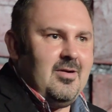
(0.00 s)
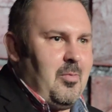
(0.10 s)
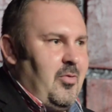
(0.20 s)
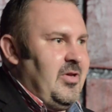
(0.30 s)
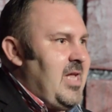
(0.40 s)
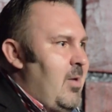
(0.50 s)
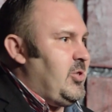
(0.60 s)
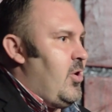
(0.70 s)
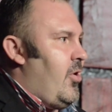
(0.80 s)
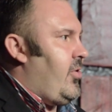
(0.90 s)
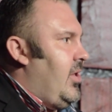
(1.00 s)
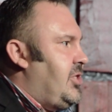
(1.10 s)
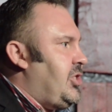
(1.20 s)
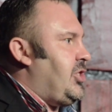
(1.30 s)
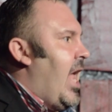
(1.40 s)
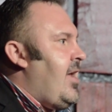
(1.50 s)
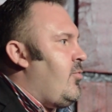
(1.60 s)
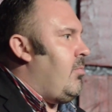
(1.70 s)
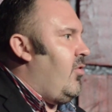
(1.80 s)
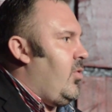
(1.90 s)
Remember, this time was an article on stain
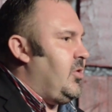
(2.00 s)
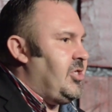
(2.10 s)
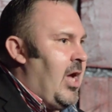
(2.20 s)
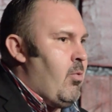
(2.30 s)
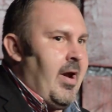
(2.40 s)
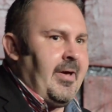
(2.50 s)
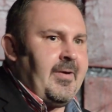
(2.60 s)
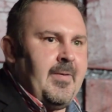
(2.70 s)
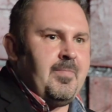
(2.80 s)
removal, which is ironic.